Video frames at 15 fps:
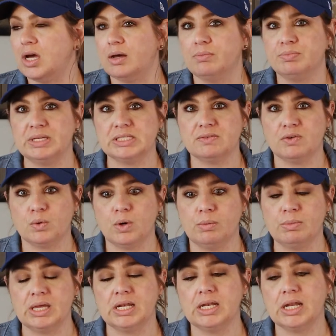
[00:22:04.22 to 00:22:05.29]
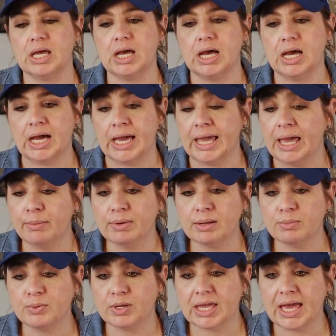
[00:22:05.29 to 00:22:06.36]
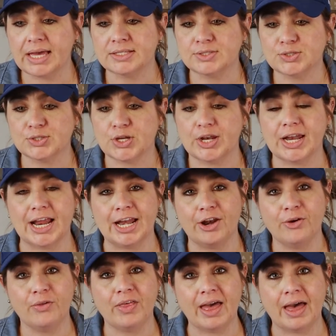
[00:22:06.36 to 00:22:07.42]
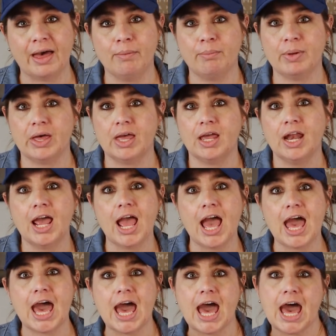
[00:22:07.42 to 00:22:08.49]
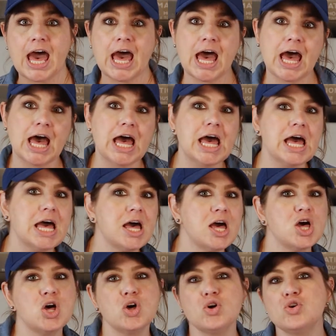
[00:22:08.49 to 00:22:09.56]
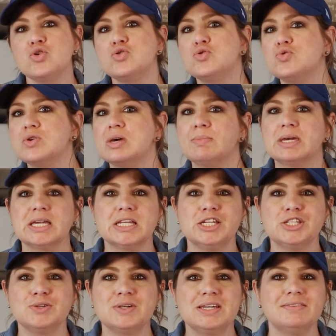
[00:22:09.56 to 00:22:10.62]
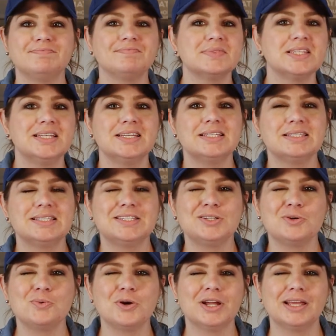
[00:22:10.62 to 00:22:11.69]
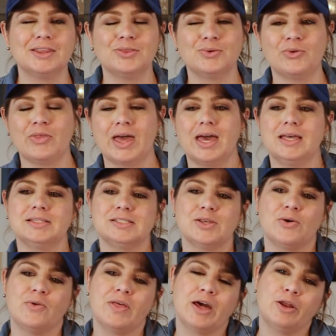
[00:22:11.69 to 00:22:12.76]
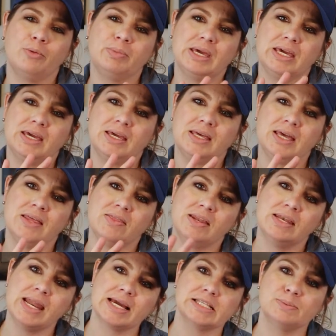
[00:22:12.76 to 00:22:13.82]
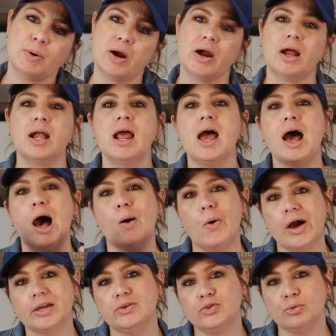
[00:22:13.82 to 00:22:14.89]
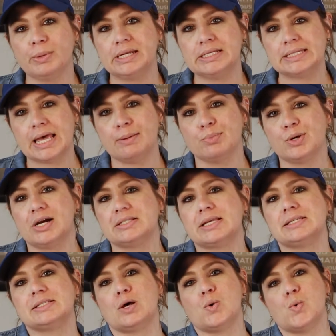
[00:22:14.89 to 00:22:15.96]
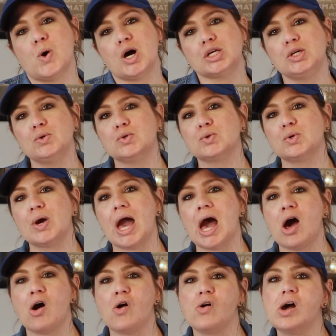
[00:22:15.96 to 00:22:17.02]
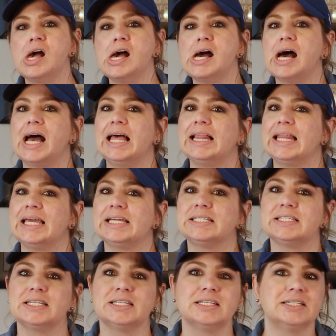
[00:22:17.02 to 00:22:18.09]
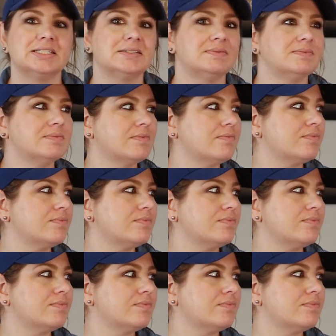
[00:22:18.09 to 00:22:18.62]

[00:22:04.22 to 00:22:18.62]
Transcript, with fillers: um, piece of equipment. I am gonna put casters on it, I know that, but how am I gonna do it? still working through that. So that'll be in the next part. I'll walk you through my design process. I'll walk you through how I like to